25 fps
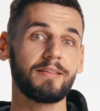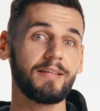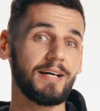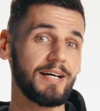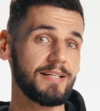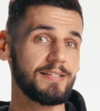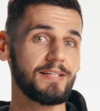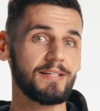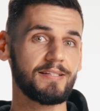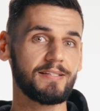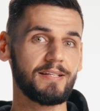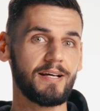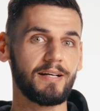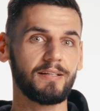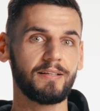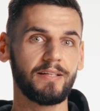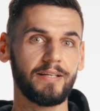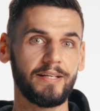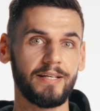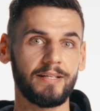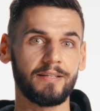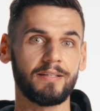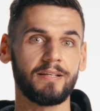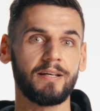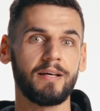that's exactly
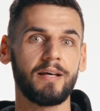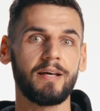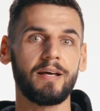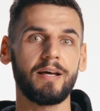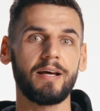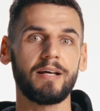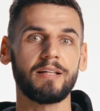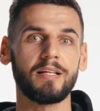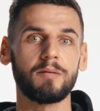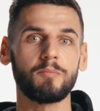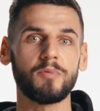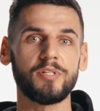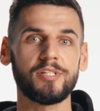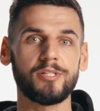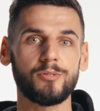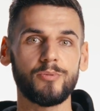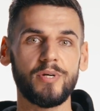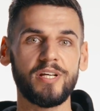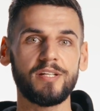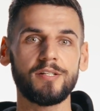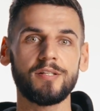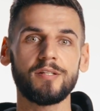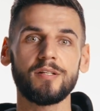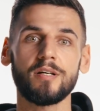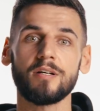it, a
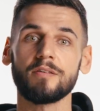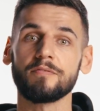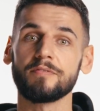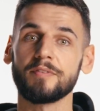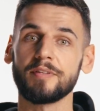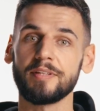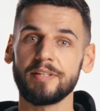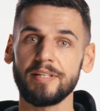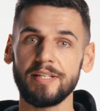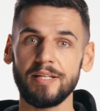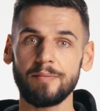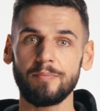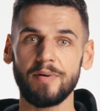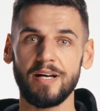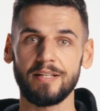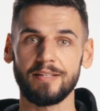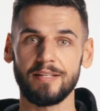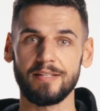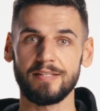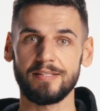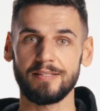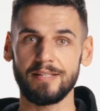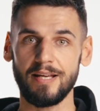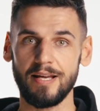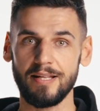demonstration of deep
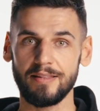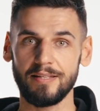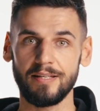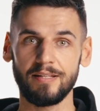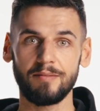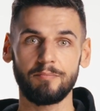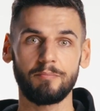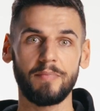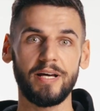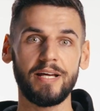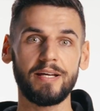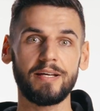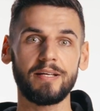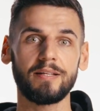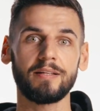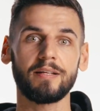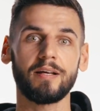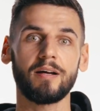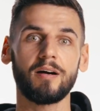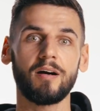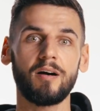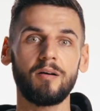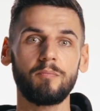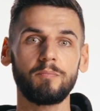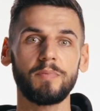understanding, making
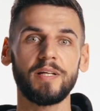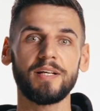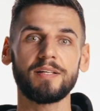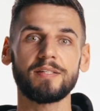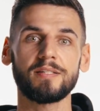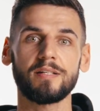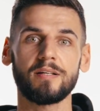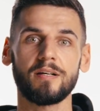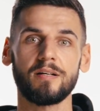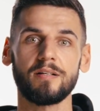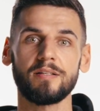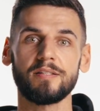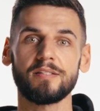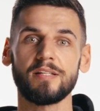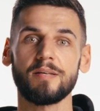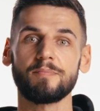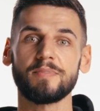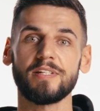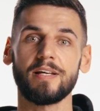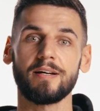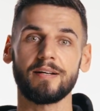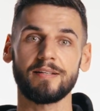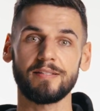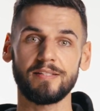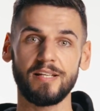complex
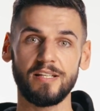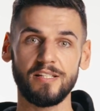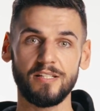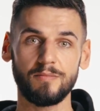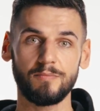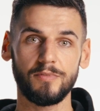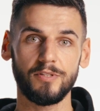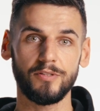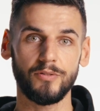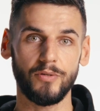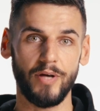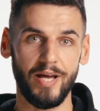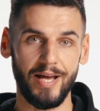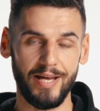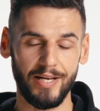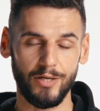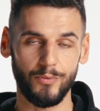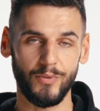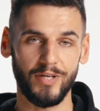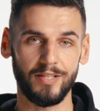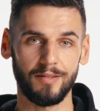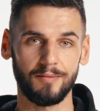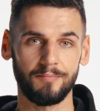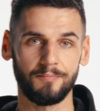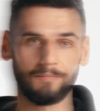concepts accessible to
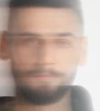anyone.